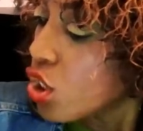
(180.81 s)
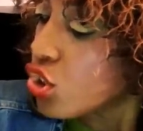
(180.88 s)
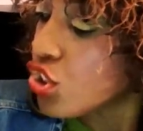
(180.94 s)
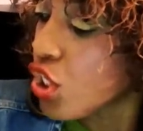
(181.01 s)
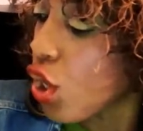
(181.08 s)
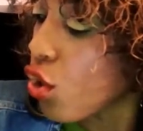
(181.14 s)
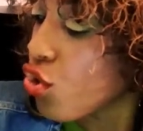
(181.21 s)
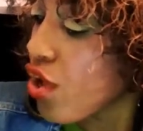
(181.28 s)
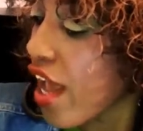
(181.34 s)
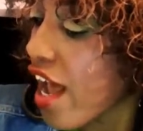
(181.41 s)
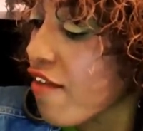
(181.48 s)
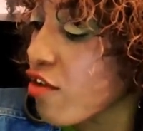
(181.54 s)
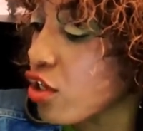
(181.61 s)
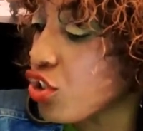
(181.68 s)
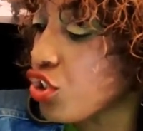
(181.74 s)
So you
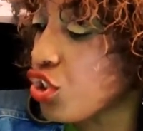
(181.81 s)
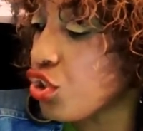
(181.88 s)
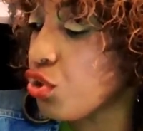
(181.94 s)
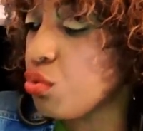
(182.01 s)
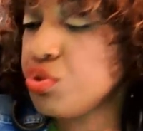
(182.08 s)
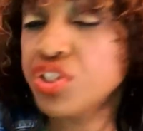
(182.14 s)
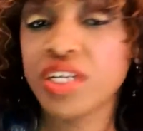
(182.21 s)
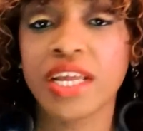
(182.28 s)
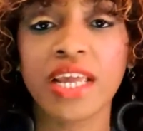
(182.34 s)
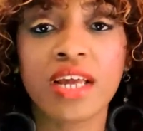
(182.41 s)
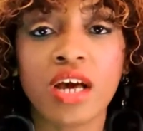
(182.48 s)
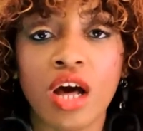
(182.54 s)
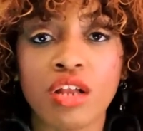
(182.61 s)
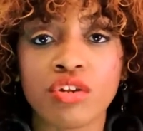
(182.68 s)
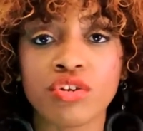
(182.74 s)
have your two
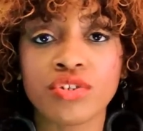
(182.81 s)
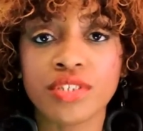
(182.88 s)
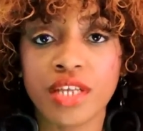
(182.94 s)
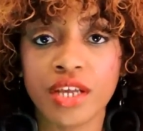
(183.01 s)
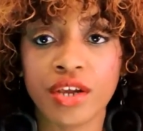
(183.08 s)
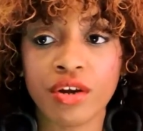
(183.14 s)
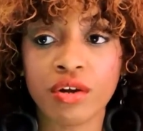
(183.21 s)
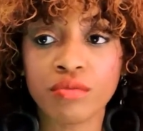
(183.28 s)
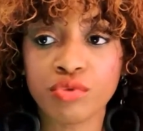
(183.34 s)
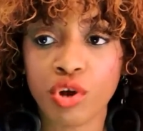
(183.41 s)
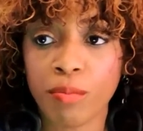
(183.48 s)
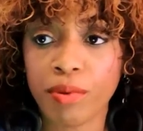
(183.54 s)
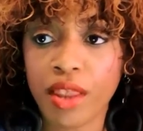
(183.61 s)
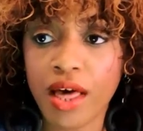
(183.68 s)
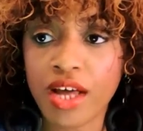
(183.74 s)
cheek colors here,
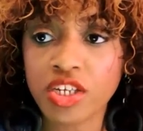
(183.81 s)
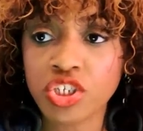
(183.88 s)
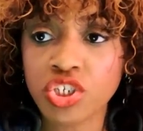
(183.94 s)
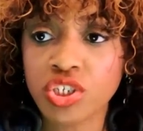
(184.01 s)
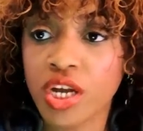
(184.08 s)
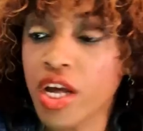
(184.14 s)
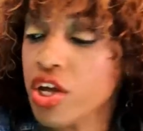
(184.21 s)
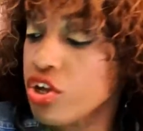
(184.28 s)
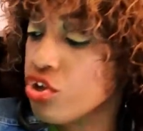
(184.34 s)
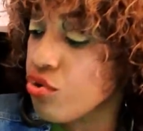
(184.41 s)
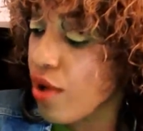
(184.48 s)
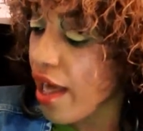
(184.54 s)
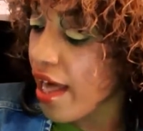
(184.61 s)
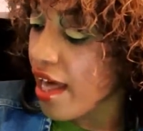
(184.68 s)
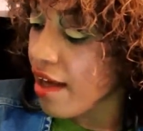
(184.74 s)
your blush,
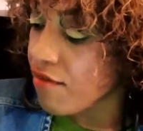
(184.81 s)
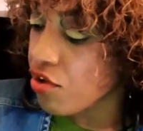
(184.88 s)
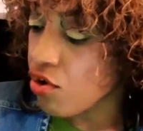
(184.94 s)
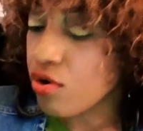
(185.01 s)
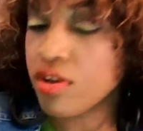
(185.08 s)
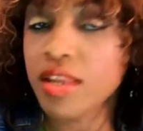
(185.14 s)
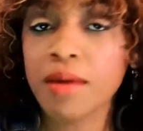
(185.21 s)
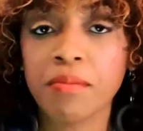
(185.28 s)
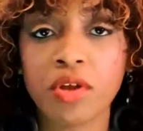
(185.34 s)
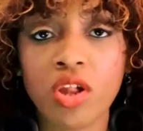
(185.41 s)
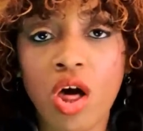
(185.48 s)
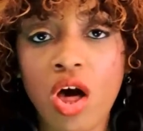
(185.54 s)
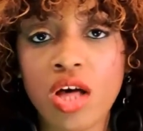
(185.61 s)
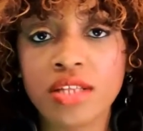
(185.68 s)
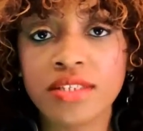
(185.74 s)
you have your lip
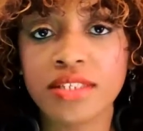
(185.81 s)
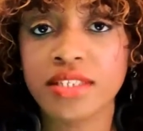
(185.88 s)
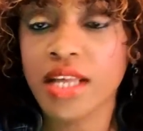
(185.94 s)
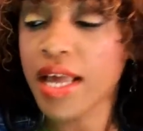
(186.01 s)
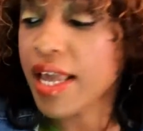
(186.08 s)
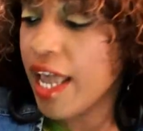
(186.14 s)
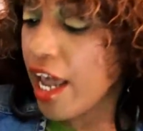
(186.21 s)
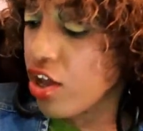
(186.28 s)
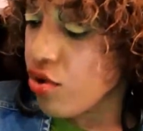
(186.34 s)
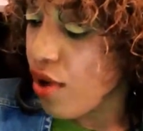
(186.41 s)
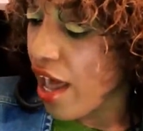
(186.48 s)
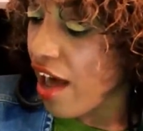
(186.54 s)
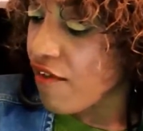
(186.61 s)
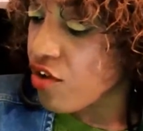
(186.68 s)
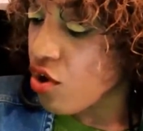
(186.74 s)
gloss, and you
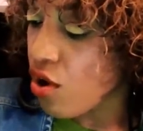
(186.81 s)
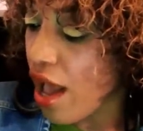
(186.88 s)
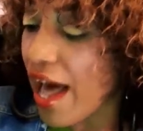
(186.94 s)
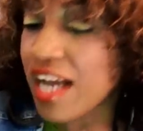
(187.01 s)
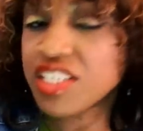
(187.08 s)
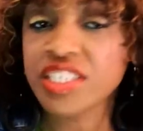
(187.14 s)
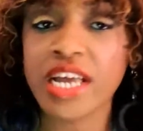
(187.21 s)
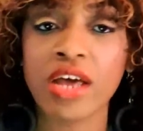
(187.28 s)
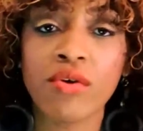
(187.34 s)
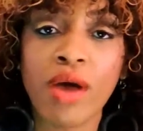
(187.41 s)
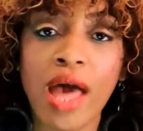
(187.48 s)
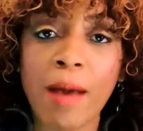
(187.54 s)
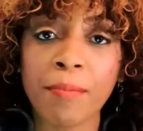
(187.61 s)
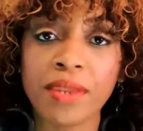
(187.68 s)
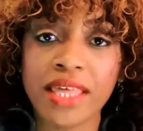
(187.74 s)
have your eyeshadow
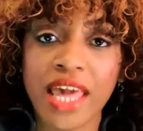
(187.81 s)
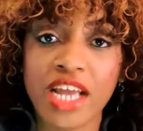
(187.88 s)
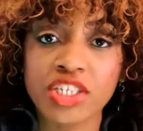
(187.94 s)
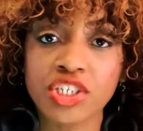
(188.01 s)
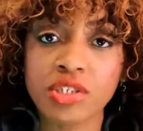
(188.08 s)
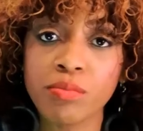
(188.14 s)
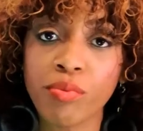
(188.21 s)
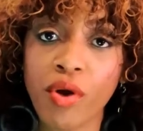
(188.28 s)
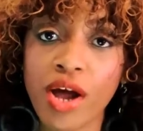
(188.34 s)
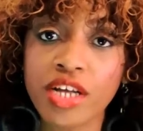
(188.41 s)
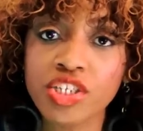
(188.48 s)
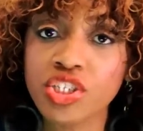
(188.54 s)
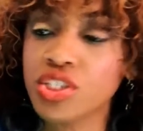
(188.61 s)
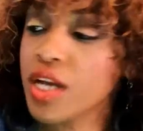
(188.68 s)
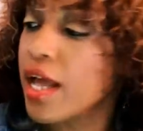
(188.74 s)
application
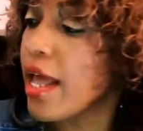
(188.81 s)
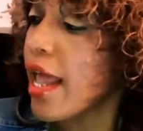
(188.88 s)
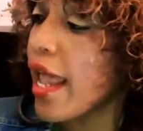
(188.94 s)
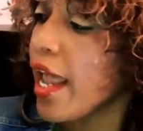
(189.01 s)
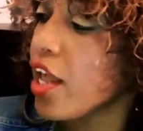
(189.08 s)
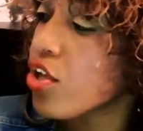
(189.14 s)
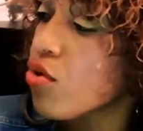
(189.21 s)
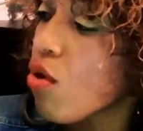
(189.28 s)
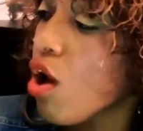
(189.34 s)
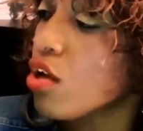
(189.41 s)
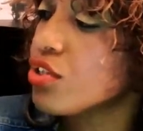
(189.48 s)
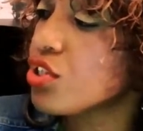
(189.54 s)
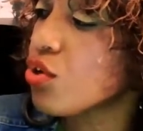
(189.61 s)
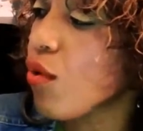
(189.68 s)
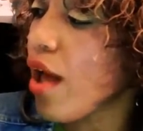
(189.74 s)
brush, and you
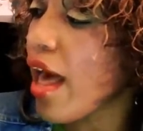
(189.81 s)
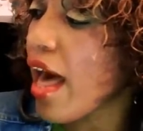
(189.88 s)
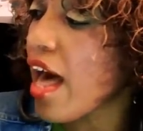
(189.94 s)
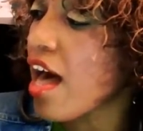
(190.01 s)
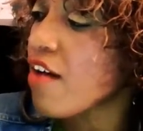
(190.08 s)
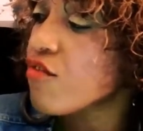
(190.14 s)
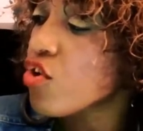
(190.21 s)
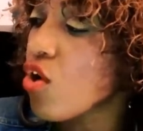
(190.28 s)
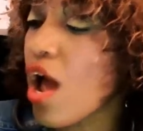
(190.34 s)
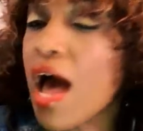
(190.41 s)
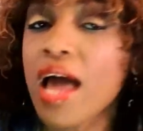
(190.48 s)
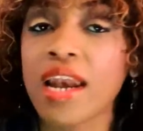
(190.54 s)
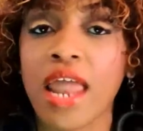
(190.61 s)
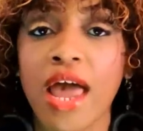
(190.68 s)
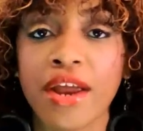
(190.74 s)
also have your
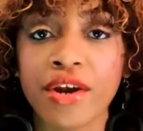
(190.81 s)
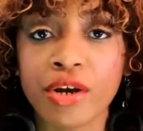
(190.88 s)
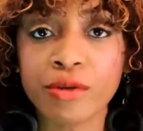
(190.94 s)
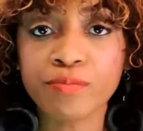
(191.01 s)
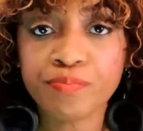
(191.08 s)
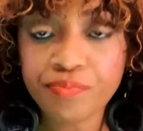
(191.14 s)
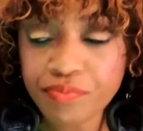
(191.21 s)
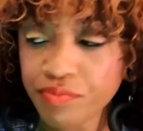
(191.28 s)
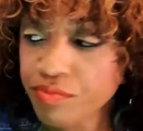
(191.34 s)
eyeliner.